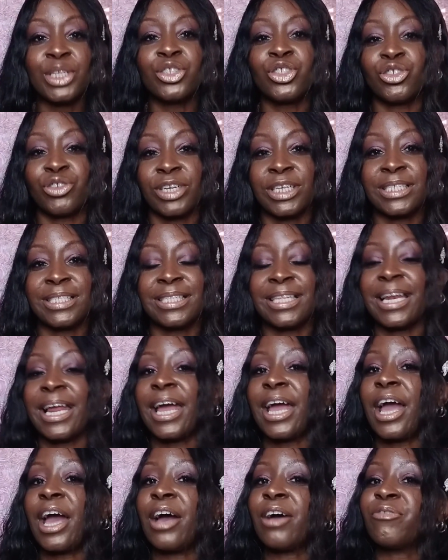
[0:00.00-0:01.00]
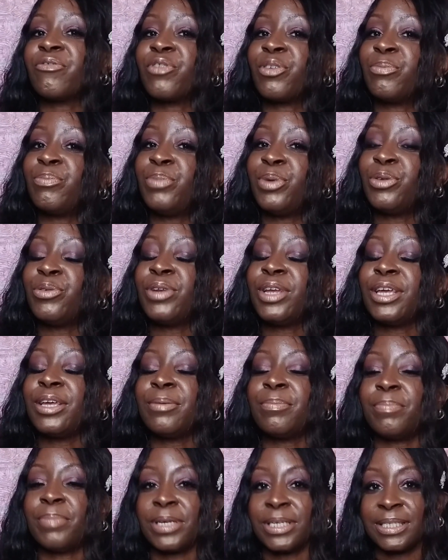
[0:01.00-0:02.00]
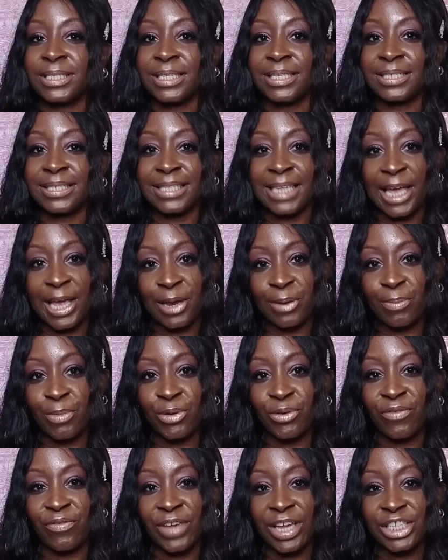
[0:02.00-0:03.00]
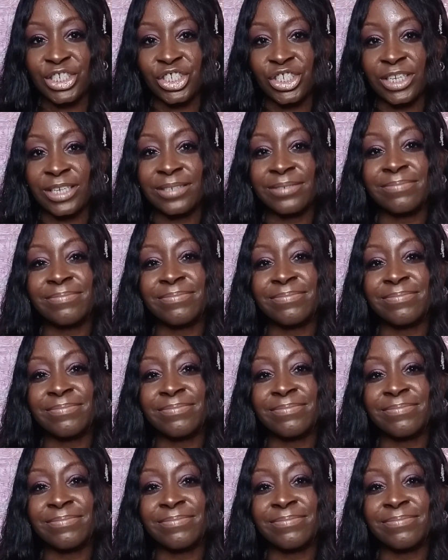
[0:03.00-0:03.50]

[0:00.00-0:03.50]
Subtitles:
tricks that I have for beauty, business, and motivation.